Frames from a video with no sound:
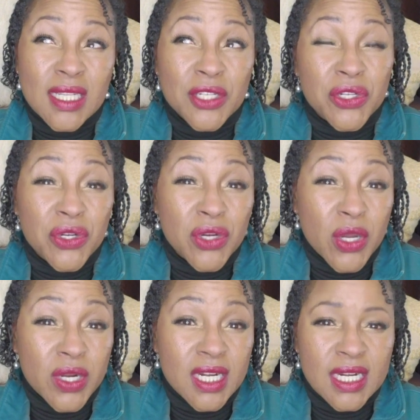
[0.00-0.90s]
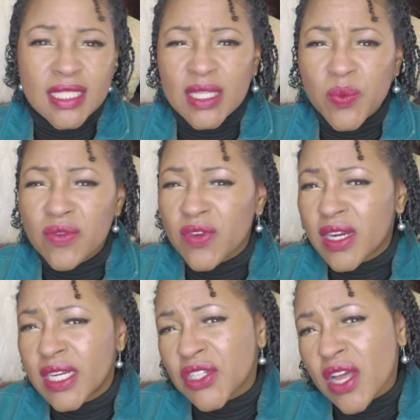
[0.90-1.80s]
I sugarcoated it and said we
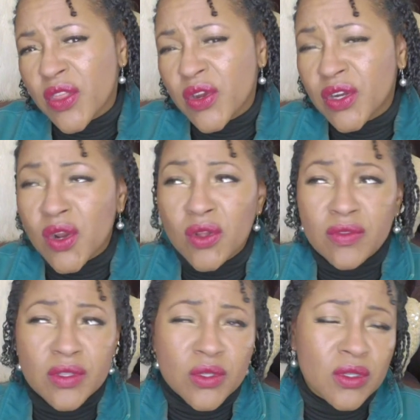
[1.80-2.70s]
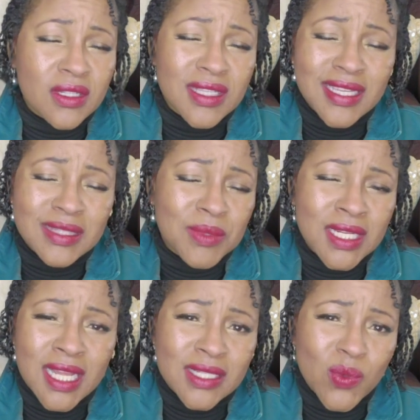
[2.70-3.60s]
fought each other and all of those sorts of things,
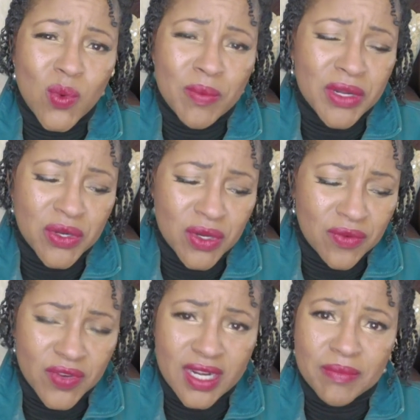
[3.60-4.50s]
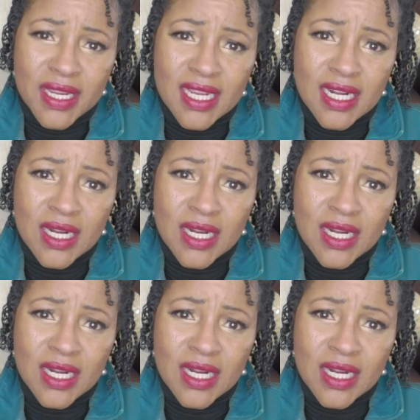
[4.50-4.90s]
but as a woman, you don't fight a man.